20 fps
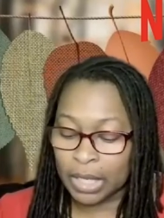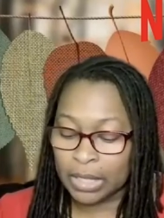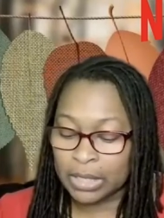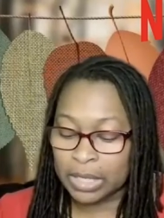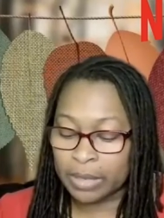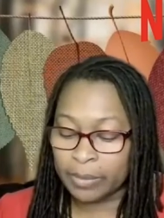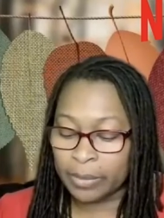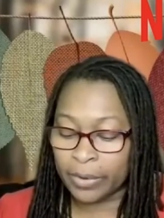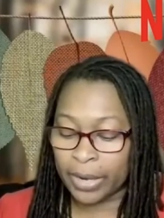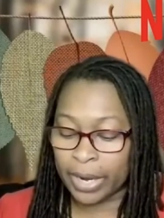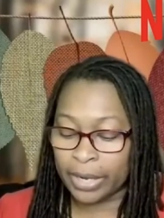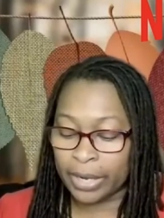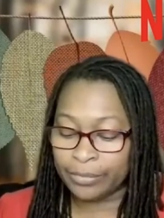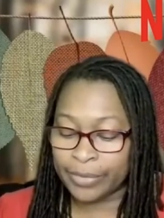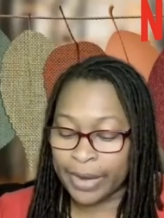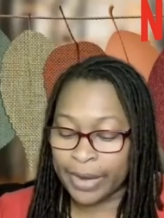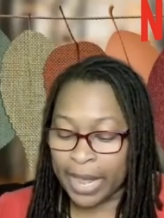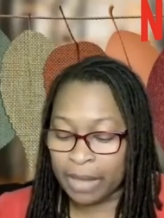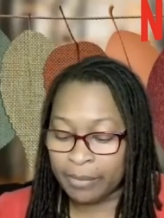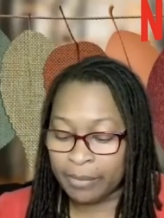Samurai
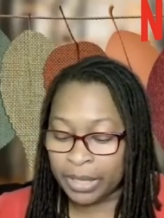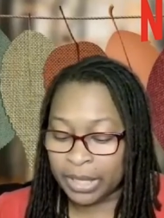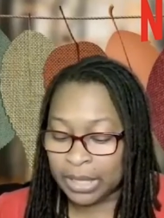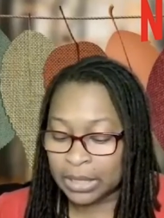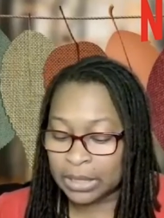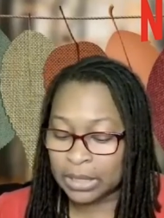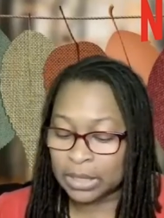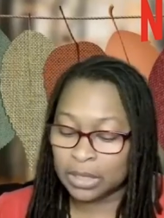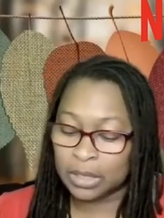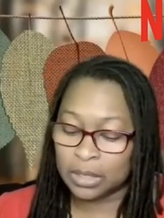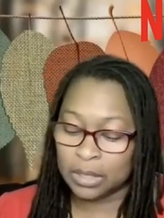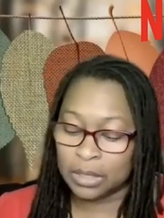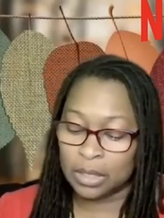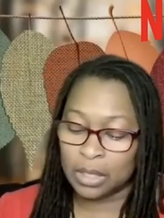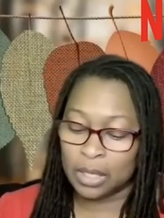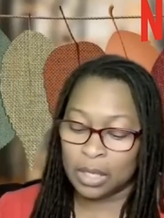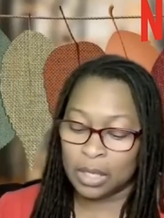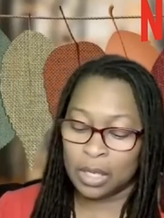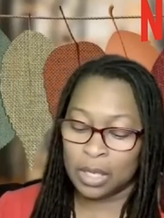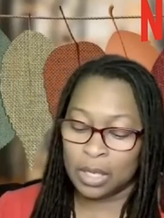Rabbits,
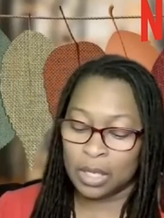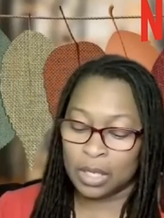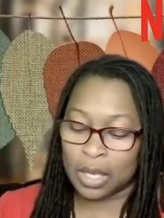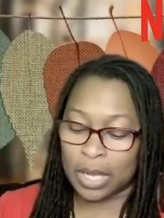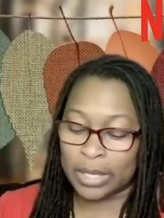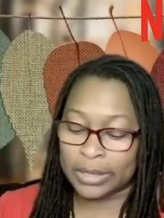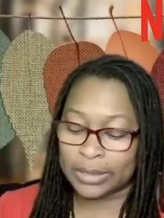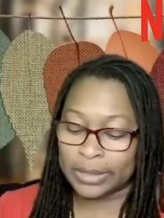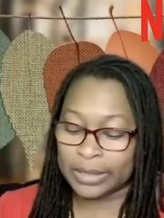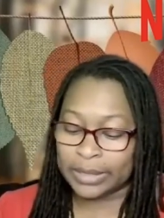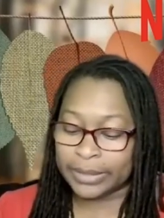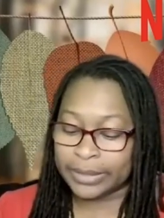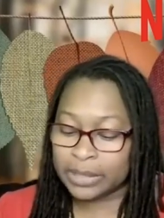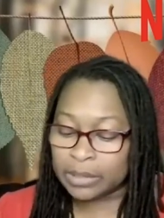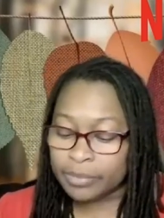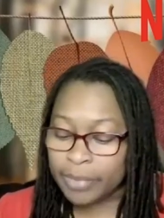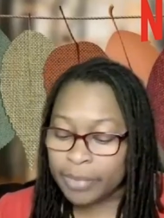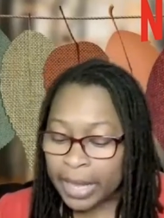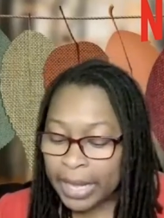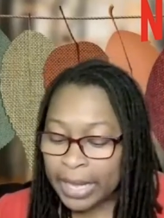Lost in
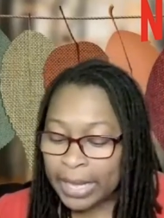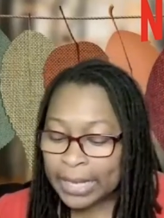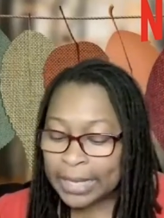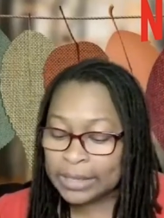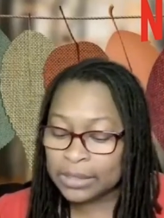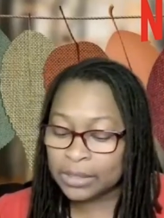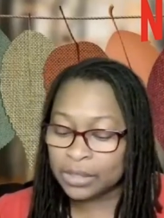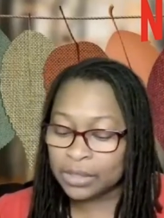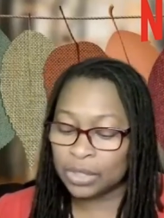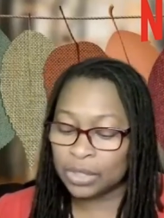Space,